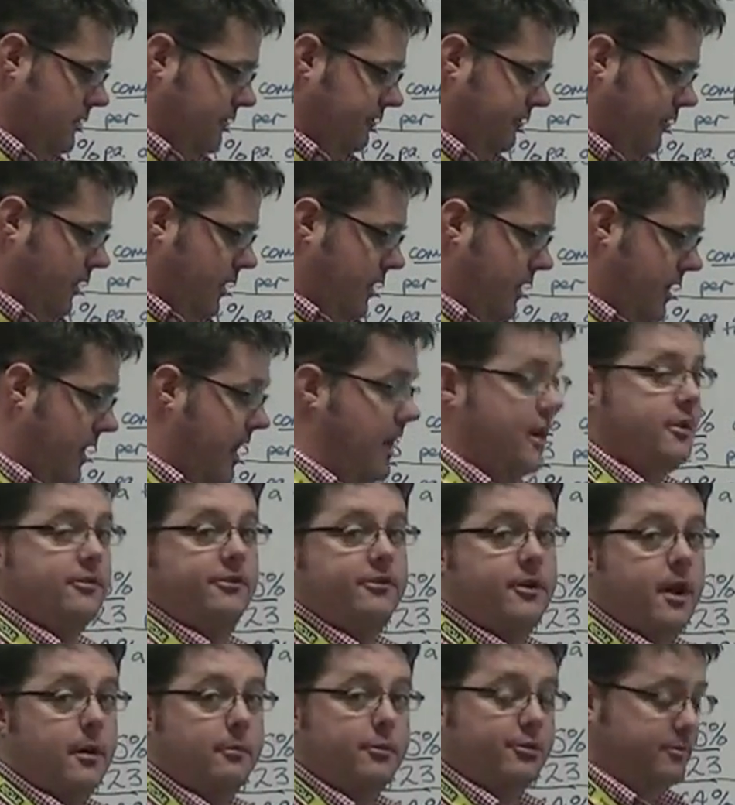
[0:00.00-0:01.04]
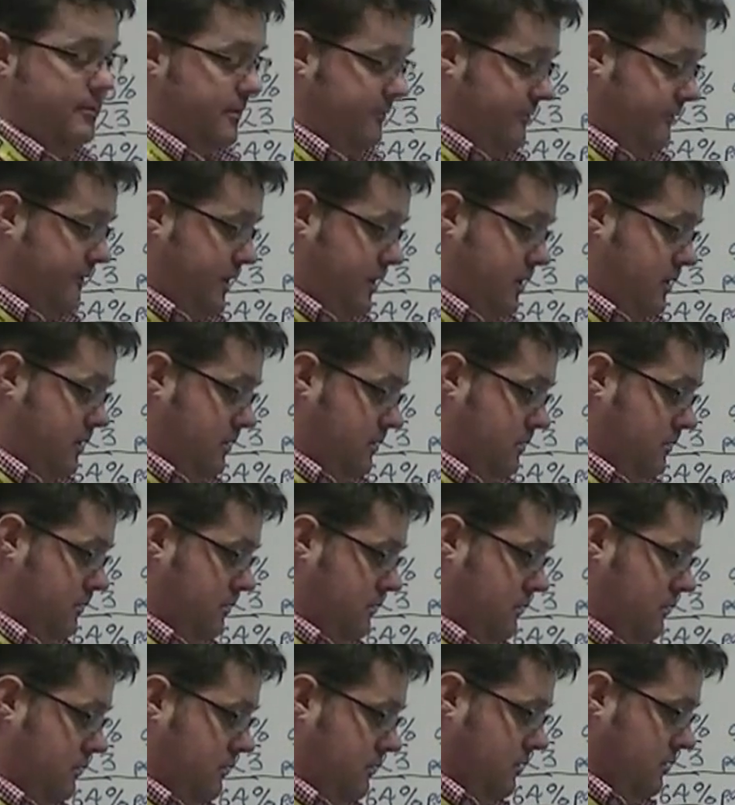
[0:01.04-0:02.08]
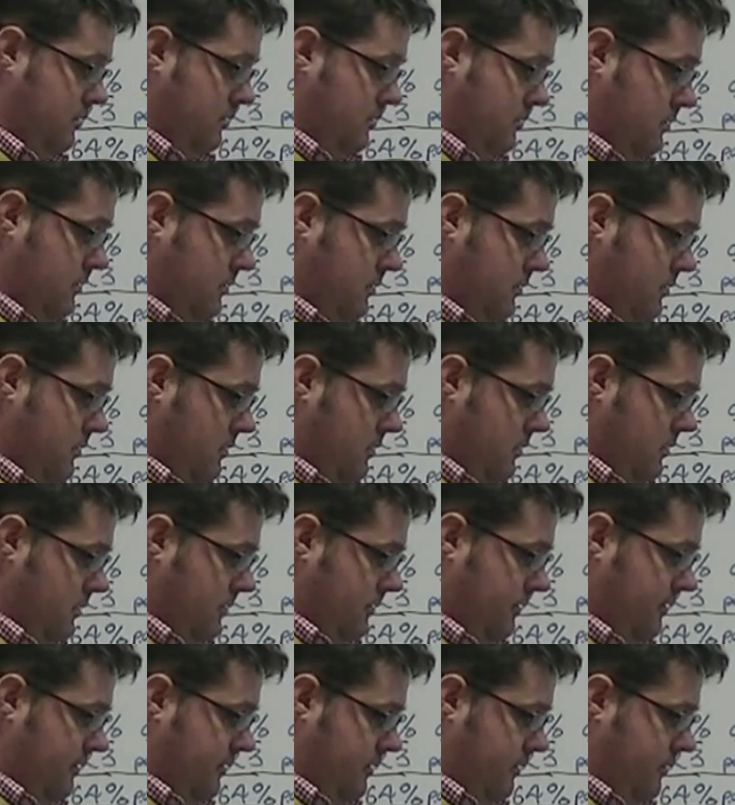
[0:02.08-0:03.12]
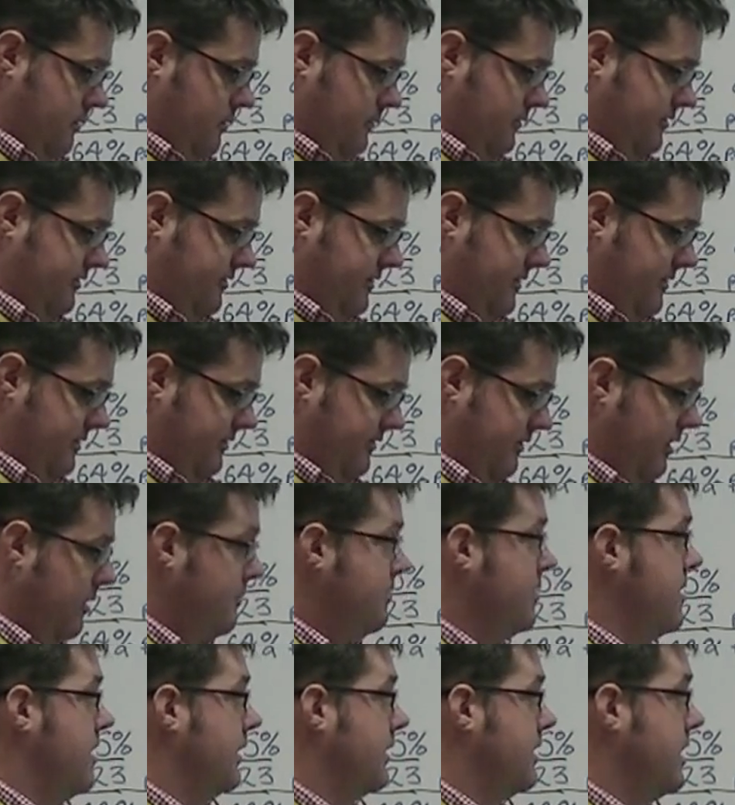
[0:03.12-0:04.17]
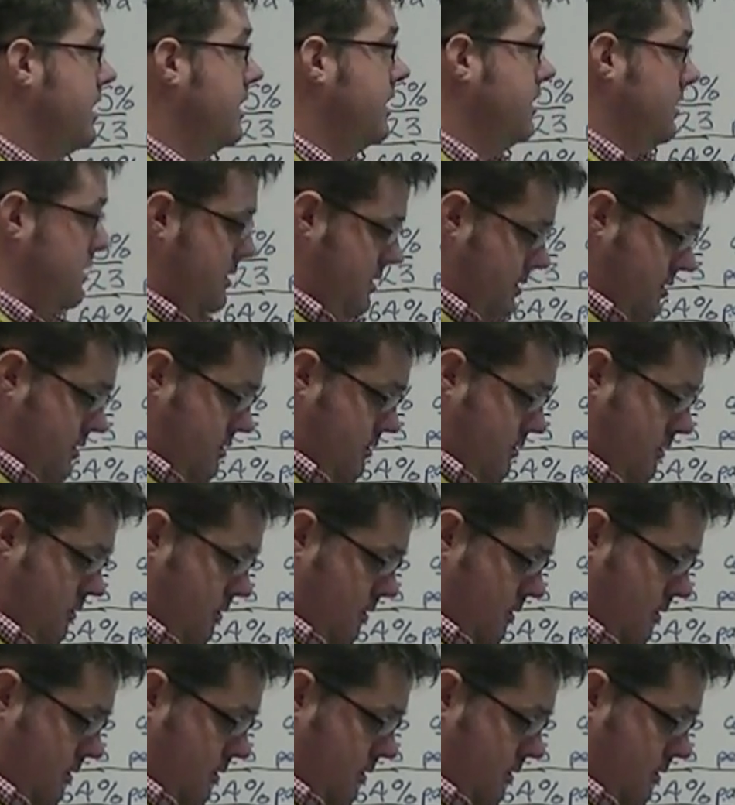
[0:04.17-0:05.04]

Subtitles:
Sorry, an establishment fee. So I'll set this up in our calculator.